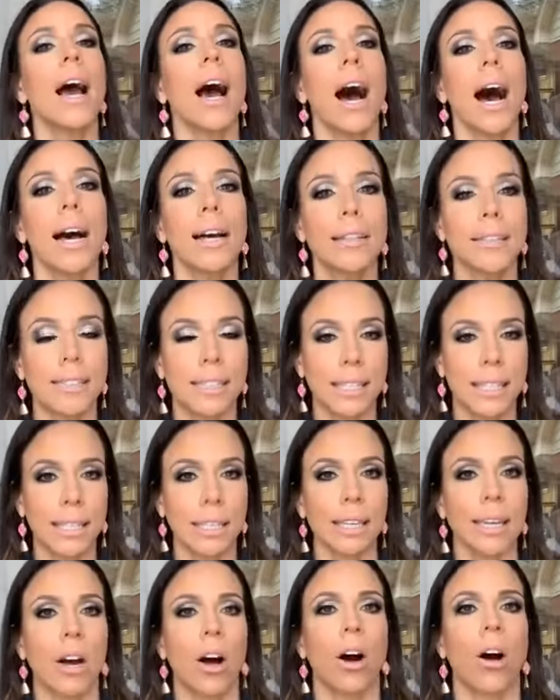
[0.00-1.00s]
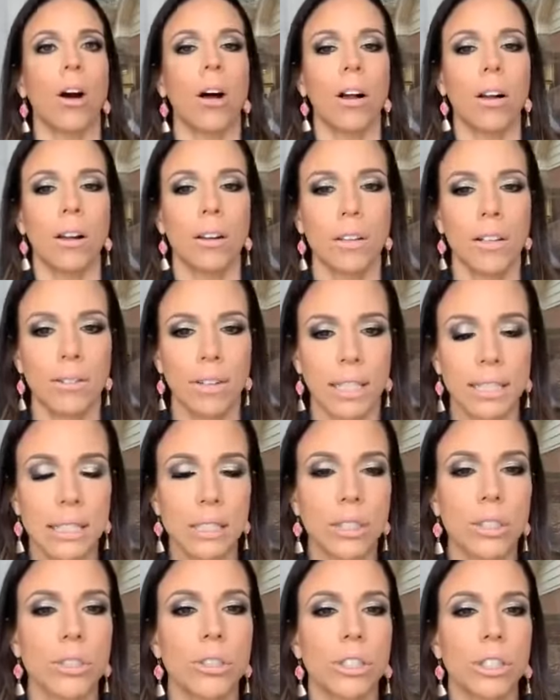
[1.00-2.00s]
I see all the
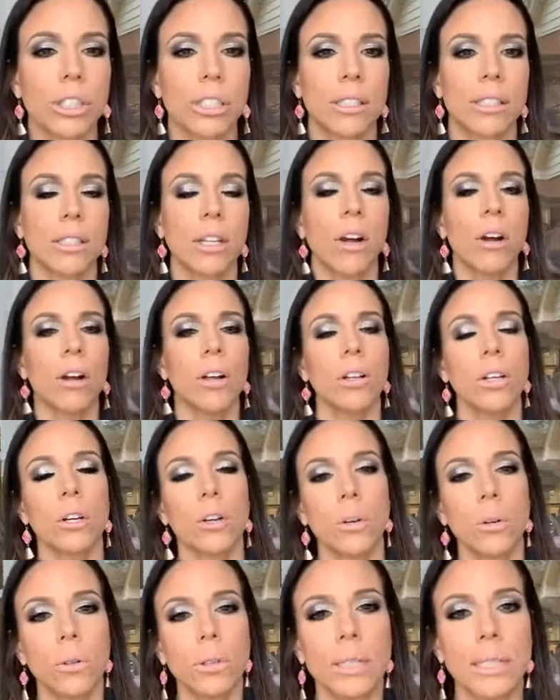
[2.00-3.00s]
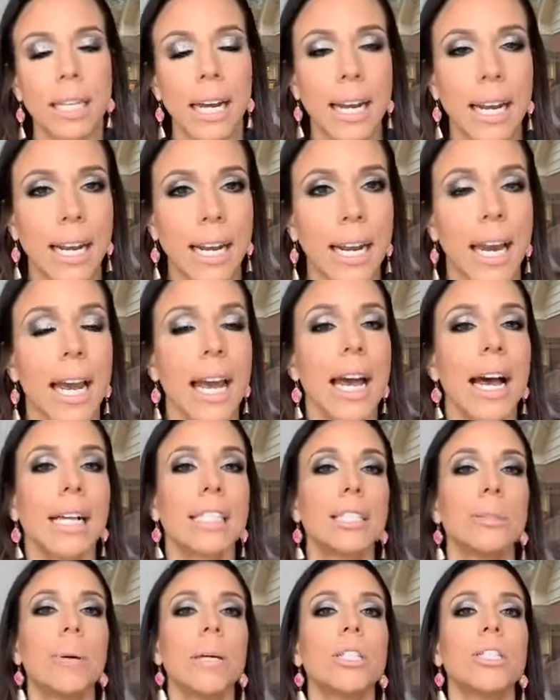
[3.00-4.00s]
resolutions, all the goal setting,
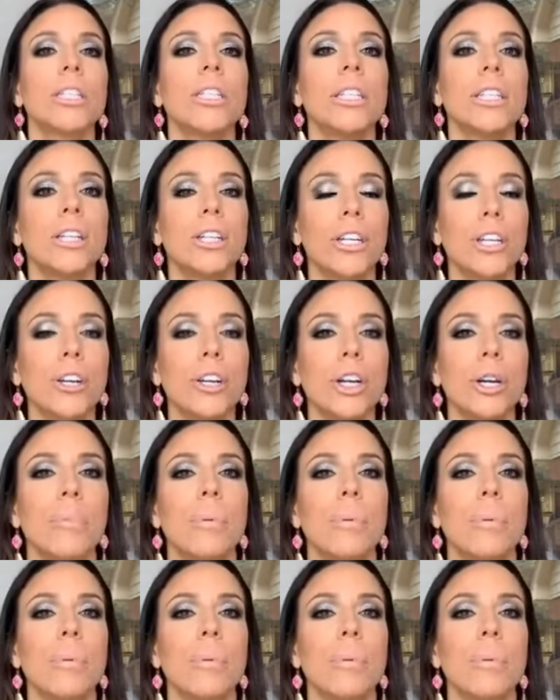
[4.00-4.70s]
especially the new year.